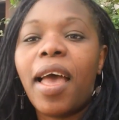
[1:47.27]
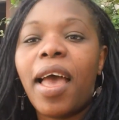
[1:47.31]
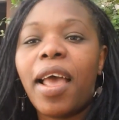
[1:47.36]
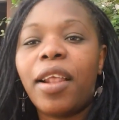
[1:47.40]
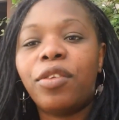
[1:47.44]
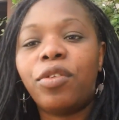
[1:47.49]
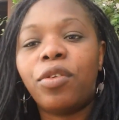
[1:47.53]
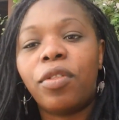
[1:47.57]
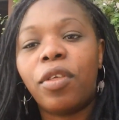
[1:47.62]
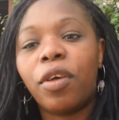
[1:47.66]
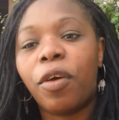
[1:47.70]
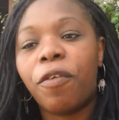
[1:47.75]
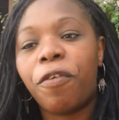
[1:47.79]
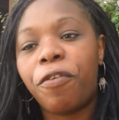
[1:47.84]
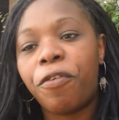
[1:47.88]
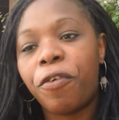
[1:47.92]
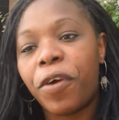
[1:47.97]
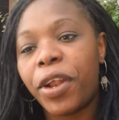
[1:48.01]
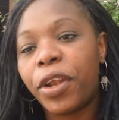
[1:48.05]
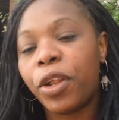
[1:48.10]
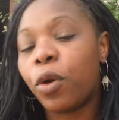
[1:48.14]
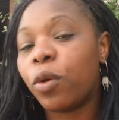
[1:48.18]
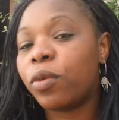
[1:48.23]
And yeah. so the
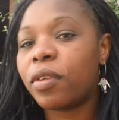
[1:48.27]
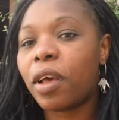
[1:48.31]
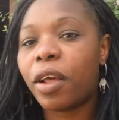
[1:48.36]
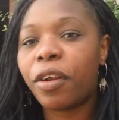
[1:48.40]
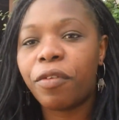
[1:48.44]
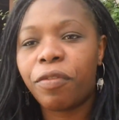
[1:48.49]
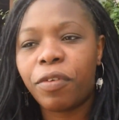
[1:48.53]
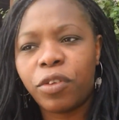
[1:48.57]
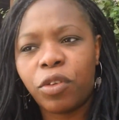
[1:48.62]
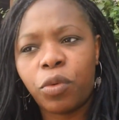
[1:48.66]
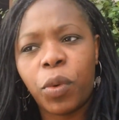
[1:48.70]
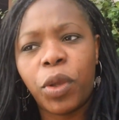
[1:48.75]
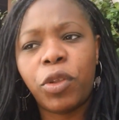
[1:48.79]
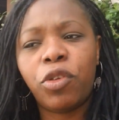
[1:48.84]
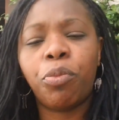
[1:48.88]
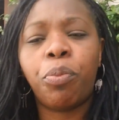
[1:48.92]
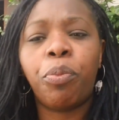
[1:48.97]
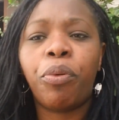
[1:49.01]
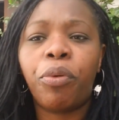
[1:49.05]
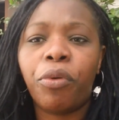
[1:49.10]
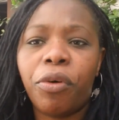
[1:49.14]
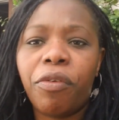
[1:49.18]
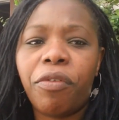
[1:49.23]
friend goes out of his way
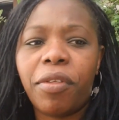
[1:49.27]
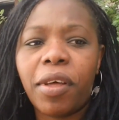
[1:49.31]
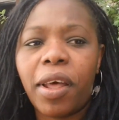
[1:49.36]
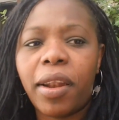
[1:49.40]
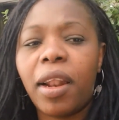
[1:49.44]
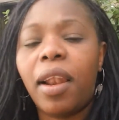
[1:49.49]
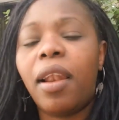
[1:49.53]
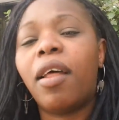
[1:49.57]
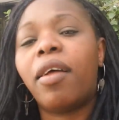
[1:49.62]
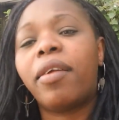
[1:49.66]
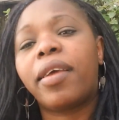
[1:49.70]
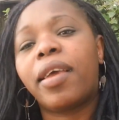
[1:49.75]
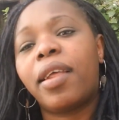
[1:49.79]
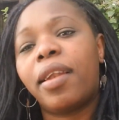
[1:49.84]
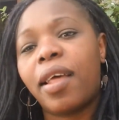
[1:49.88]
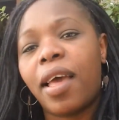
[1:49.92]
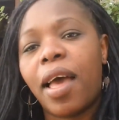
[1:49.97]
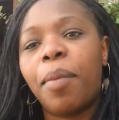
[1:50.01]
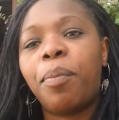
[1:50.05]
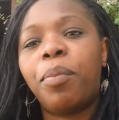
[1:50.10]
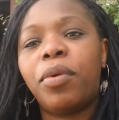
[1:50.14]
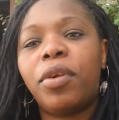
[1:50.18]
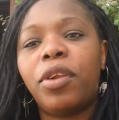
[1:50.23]
to prove that a lot can
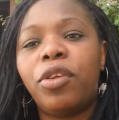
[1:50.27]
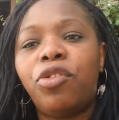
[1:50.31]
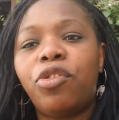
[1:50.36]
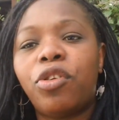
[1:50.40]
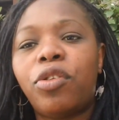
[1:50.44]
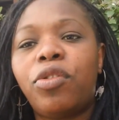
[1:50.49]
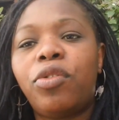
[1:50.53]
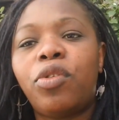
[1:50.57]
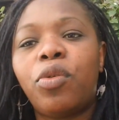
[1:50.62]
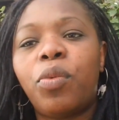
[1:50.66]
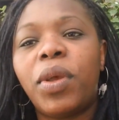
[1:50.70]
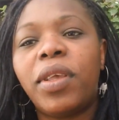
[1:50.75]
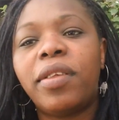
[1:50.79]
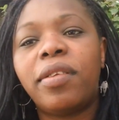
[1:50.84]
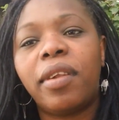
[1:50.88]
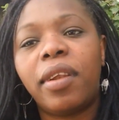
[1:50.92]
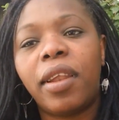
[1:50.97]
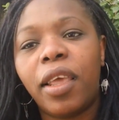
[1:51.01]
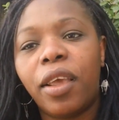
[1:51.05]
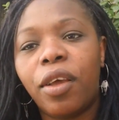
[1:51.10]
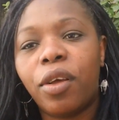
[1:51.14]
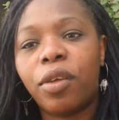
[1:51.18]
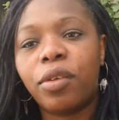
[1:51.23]
happen in just two weeks
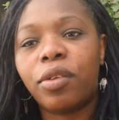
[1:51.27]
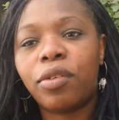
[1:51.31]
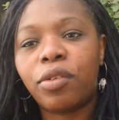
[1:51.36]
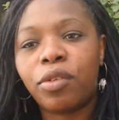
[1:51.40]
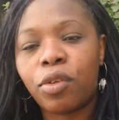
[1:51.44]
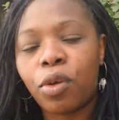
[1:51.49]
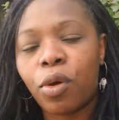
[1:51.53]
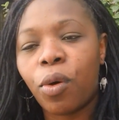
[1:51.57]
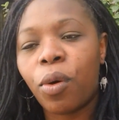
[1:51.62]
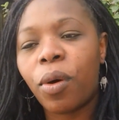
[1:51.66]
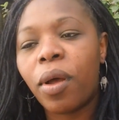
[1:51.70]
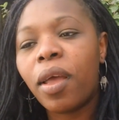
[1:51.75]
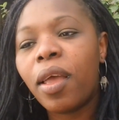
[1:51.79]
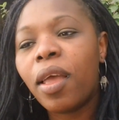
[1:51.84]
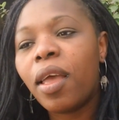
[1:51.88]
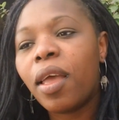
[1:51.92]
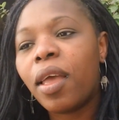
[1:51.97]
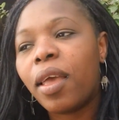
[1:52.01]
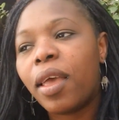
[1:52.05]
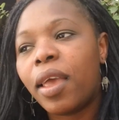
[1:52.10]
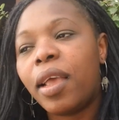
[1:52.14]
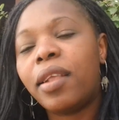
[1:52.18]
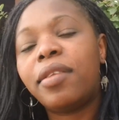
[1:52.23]
in Lagos. So
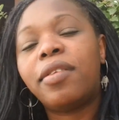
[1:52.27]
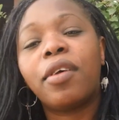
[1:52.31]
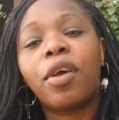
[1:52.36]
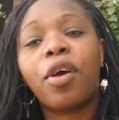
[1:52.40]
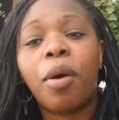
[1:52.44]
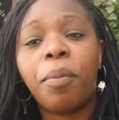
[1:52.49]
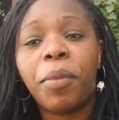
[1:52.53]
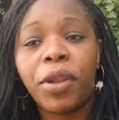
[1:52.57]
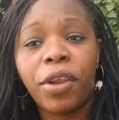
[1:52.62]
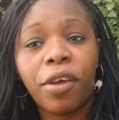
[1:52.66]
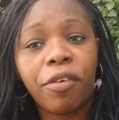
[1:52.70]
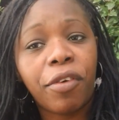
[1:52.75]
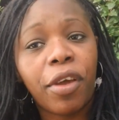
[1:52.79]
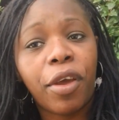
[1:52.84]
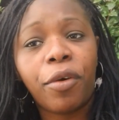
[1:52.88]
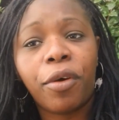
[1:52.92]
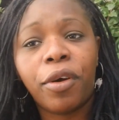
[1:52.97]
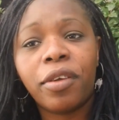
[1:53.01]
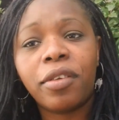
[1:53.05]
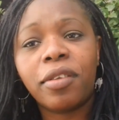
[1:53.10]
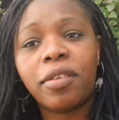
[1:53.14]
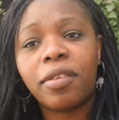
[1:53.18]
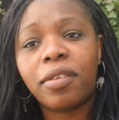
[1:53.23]
it's a comedy of
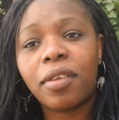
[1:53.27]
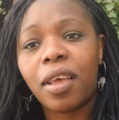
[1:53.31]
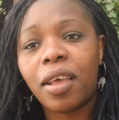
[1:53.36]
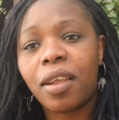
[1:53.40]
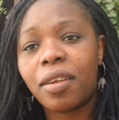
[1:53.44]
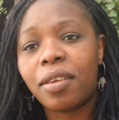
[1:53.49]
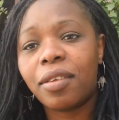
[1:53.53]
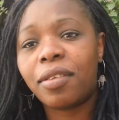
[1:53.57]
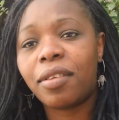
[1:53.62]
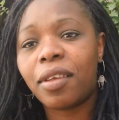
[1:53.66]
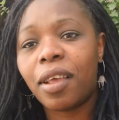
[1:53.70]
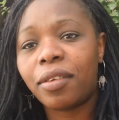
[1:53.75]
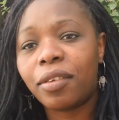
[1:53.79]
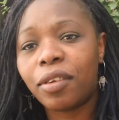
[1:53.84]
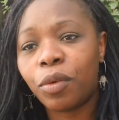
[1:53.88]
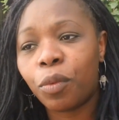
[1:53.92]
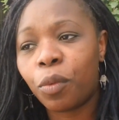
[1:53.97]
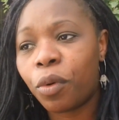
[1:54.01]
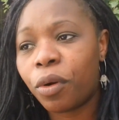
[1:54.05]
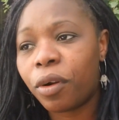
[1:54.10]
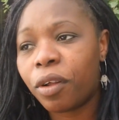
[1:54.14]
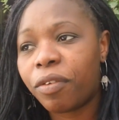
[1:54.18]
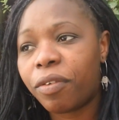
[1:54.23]
errors and set
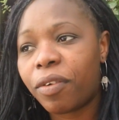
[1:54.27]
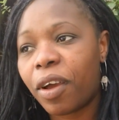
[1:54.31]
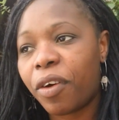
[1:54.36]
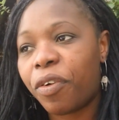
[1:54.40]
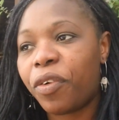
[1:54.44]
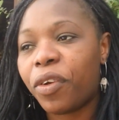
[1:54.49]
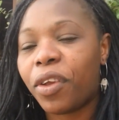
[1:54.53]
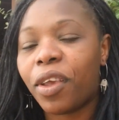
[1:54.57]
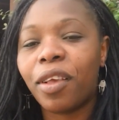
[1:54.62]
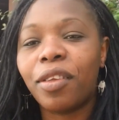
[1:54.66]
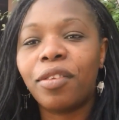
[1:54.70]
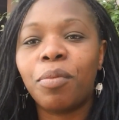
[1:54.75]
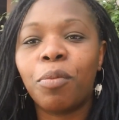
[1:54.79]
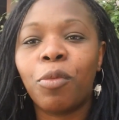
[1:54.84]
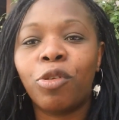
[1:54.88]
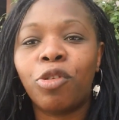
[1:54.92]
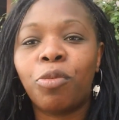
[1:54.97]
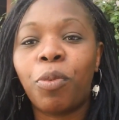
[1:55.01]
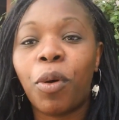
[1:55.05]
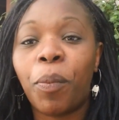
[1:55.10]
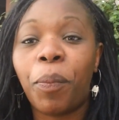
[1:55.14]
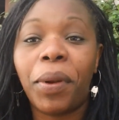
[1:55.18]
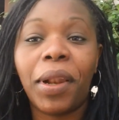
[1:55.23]
in one of Africa's
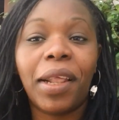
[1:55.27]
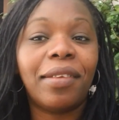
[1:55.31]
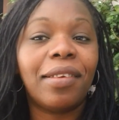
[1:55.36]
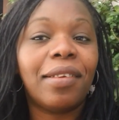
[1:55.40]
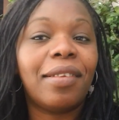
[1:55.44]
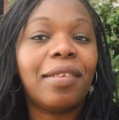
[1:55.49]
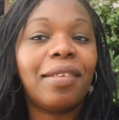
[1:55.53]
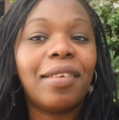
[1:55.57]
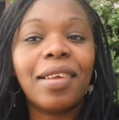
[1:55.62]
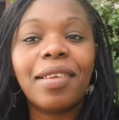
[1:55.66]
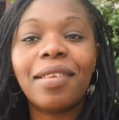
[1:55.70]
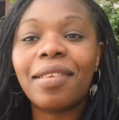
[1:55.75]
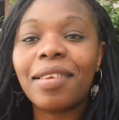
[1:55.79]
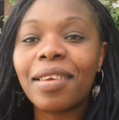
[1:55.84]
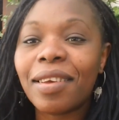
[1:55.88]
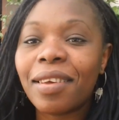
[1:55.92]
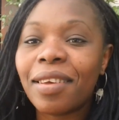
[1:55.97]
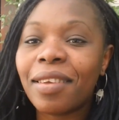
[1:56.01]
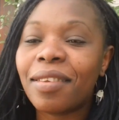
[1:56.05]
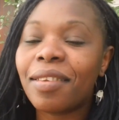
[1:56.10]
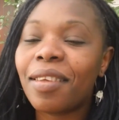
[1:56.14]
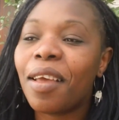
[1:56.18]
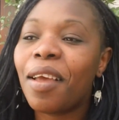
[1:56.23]
most populated
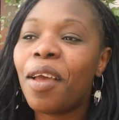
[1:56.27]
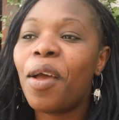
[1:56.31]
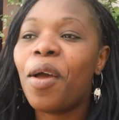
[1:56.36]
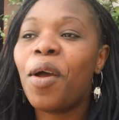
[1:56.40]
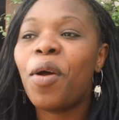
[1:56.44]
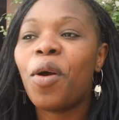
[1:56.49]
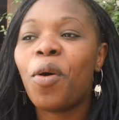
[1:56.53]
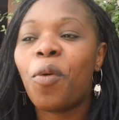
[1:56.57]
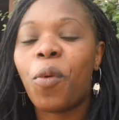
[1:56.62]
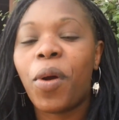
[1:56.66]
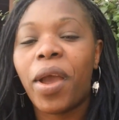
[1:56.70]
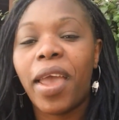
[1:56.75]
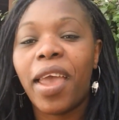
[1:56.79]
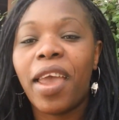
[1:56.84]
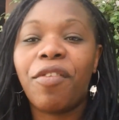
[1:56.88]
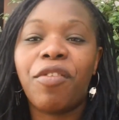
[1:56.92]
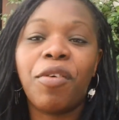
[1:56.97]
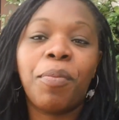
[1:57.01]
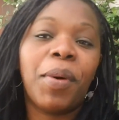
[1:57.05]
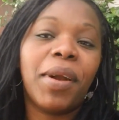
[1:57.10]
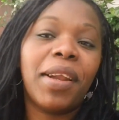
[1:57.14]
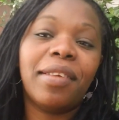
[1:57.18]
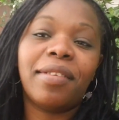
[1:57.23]
cities where
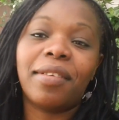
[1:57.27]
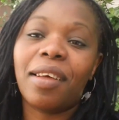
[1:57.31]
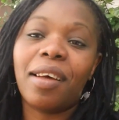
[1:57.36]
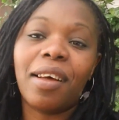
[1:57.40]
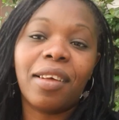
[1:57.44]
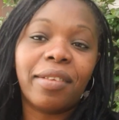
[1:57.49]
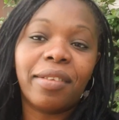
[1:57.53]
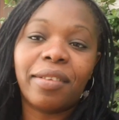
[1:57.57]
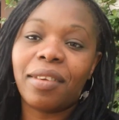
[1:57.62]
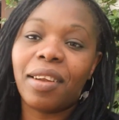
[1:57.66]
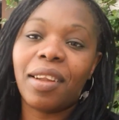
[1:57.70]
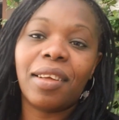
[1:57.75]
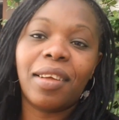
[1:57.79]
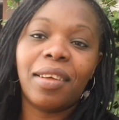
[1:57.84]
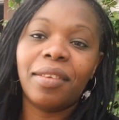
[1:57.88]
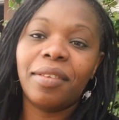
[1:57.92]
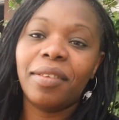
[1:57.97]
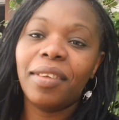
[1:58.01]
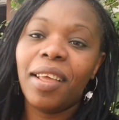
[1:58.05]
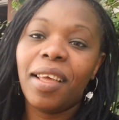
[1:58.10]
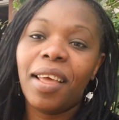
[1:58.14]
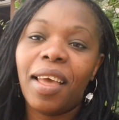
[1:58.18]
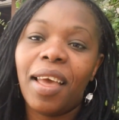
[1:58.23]
everybody's a
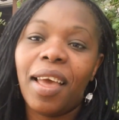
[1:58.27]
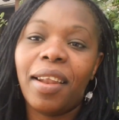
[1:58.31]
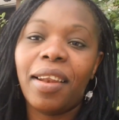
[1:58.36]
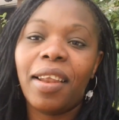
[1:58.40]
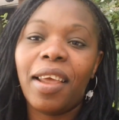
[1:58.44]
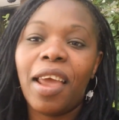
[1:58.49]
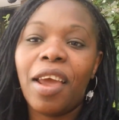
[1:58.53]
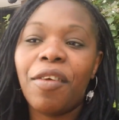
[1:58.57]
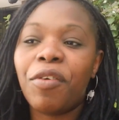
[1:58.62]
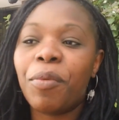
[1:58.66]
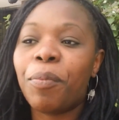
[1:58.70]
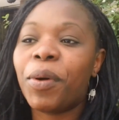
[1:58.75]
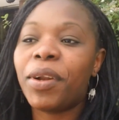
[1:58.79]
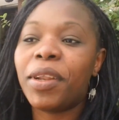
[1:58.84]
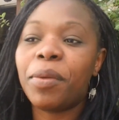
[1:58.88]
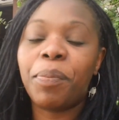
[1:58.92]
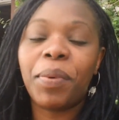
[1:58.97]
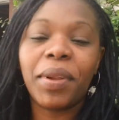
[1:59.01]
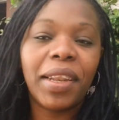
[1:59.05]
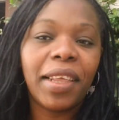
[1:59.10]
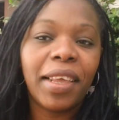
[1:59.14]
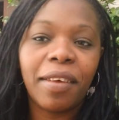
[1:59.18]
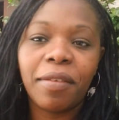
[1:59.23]
hustler and yeah.
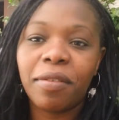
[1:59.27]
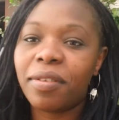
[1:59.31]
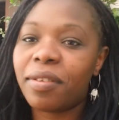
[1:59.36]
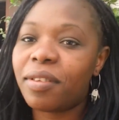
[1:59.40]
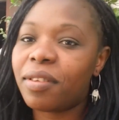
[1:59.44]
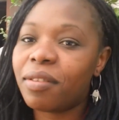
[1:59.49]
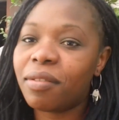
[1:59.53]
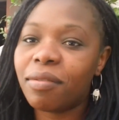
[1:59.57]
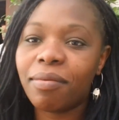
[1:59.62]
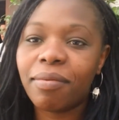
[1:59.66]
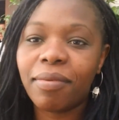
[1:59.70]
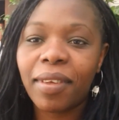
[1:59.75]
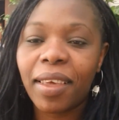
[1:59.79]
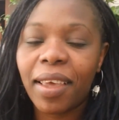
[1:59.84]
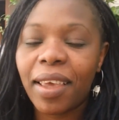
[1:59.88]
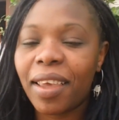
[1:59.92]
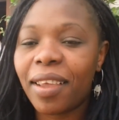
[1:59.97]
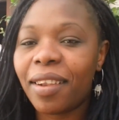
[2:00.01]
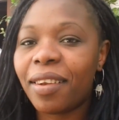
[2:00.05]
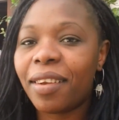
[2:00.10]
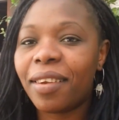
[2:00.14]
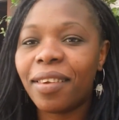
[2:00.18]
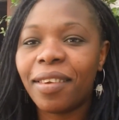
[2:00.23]
everybody believes.
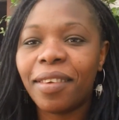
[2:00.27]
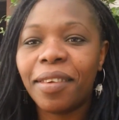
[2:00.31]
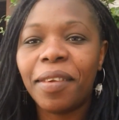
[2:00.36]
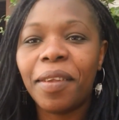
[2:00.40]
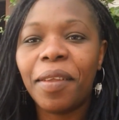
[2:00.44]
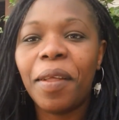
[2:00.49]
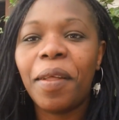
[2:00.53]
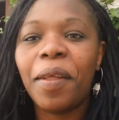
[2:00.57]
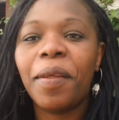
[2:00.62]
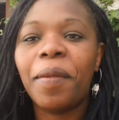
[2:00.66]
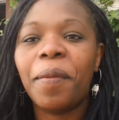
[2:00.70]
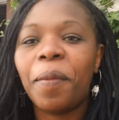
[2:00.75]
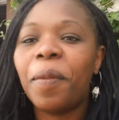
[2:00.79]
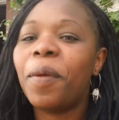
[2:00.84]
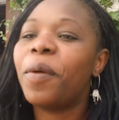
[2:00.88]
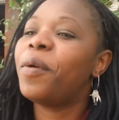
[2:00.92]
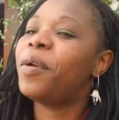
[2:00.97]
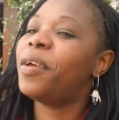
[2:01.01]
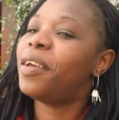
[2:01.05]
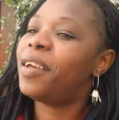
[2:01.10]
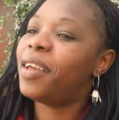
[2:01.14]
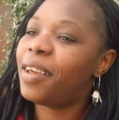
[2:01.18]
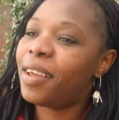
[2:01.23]
Where in, if something can go
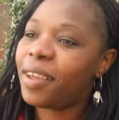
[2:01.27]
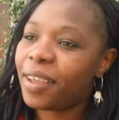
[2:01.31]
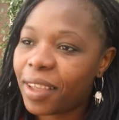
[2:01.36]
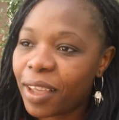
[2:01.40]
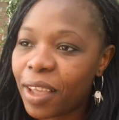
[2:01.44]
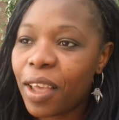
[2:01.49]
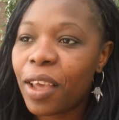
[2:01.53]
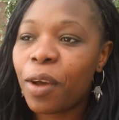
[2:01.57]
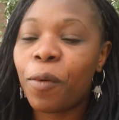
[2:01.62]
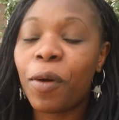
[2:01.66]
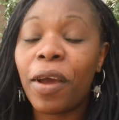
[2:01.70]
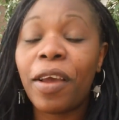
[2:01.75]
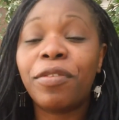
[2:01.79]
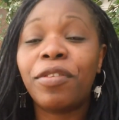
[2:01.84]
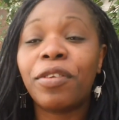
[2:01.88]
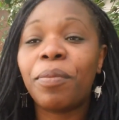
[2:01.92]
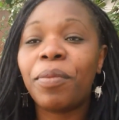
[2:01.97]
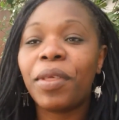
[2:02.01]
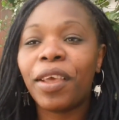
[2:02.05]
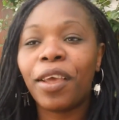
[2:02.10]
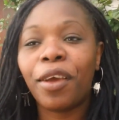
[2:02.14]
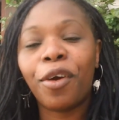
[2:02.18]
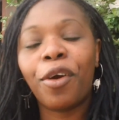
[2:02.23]
wrong, it will go wrong. Where if
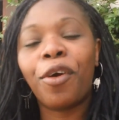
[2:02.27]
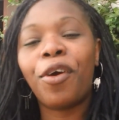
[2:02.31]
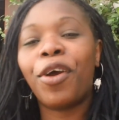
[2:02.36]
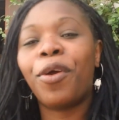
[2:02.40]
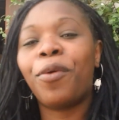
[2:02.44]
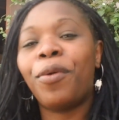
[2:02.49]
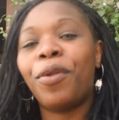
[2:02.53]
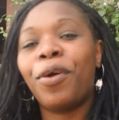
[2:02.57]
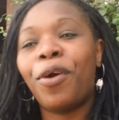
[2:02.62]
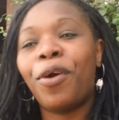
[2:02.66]
something can go wrong, it will